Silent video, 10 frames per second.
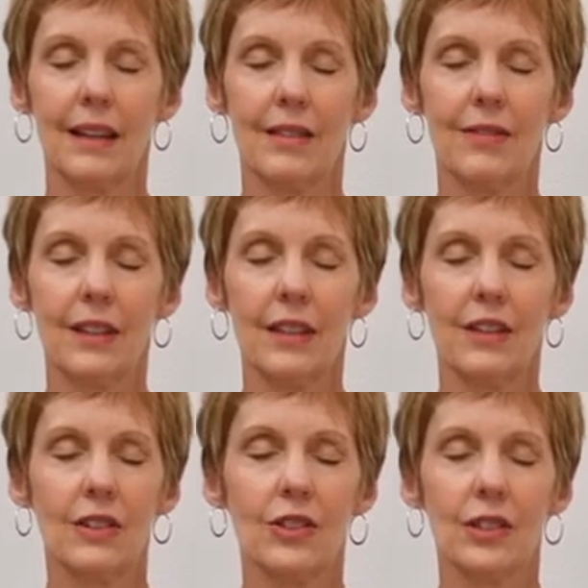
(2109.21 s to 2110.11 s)

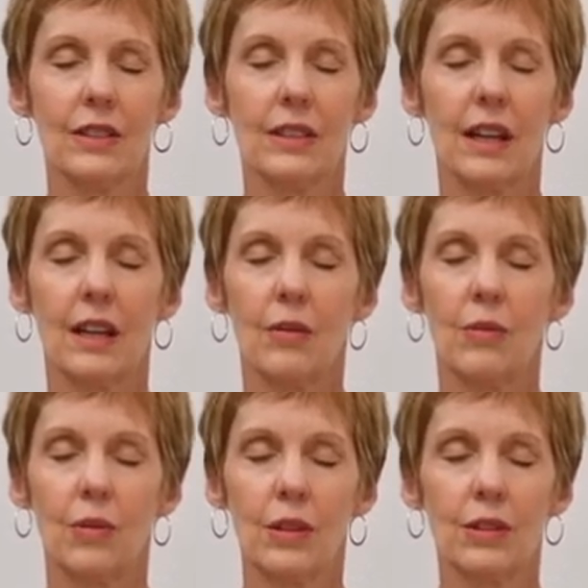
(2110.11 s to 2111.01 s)
Feel just a
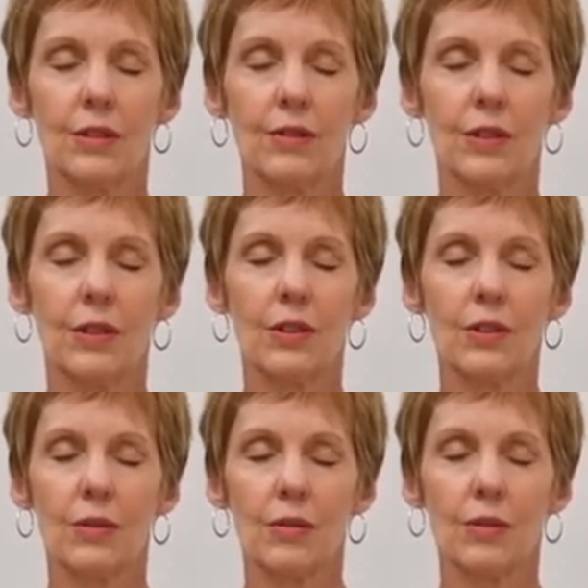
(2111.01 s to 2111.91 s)
wonderful,